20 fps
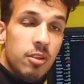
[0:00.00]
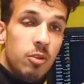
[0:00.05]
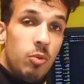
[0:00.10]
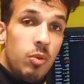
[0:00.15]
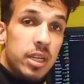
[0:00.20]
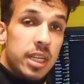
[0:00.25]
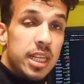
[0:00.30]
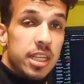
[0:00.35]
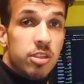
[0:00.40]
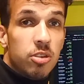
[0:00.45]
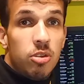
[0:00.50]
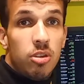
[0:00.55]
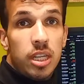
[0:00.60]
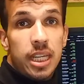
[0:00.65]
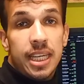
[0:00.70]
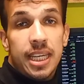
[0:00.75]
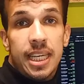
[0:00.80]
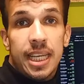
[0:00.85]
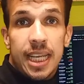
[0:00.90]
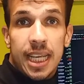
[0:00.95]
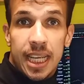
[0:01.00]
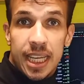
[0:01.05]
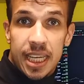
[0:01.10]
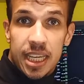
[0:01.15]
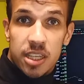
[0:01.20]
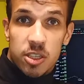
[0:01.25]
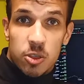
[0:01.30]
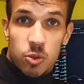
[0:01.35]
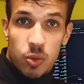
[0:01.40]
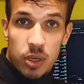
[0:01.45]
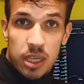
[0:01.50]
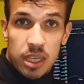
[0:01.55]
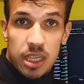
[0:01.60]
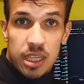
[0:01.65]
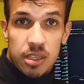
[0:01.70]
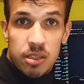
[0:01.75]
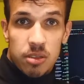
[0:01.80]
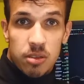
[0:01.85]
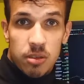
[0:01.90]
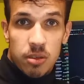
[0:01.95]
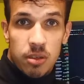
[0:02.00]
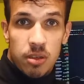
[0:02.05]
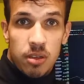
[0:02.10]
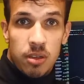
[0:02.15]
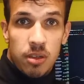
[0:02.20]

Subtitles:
What this could indicate as well is,